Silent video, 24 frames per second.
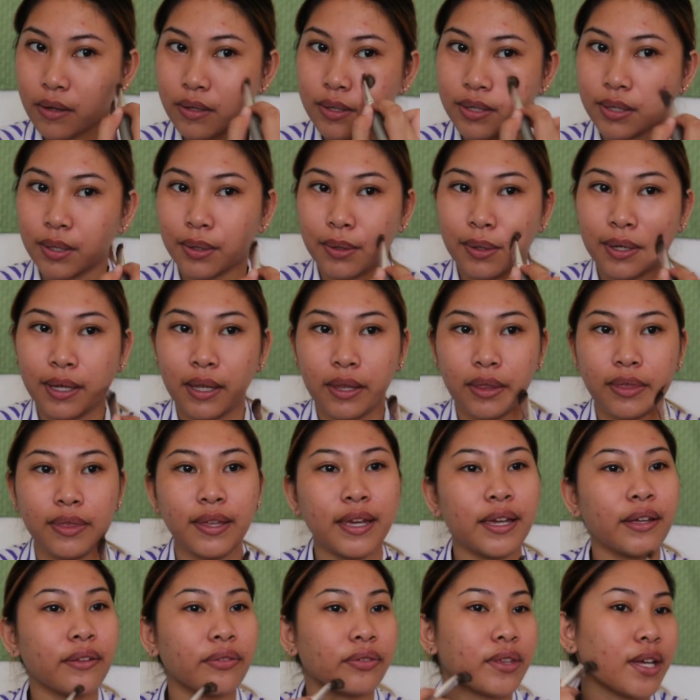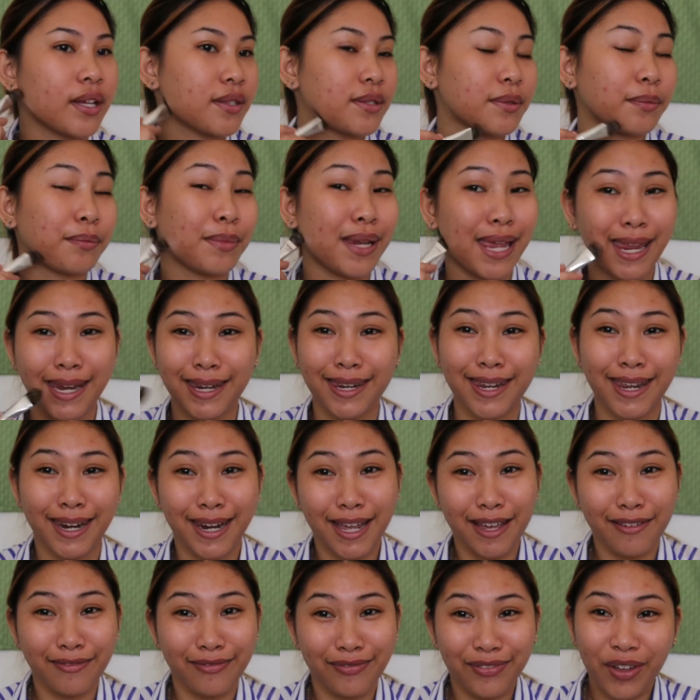So, I think that's blend
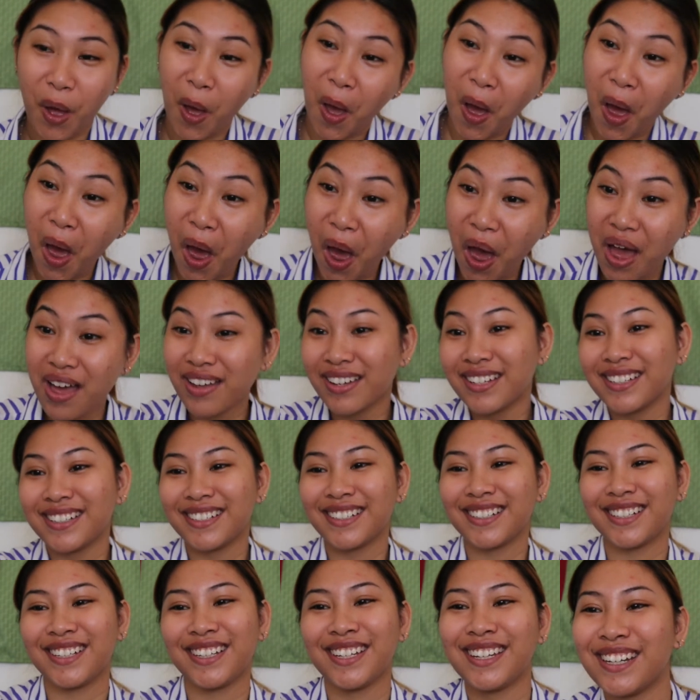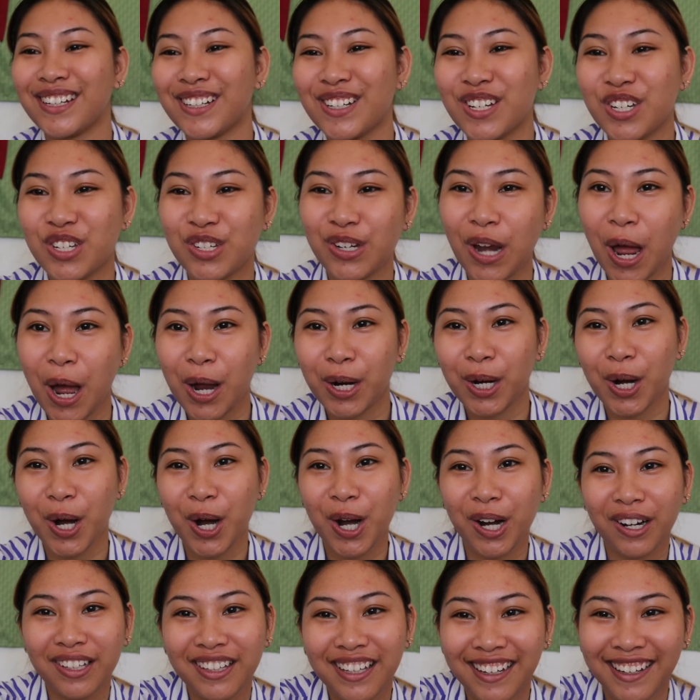enough. Oh! English na,
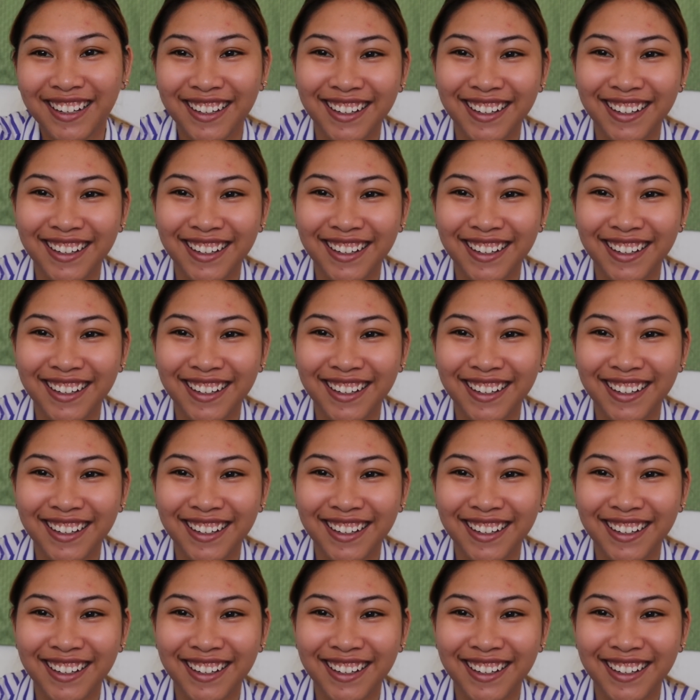girl!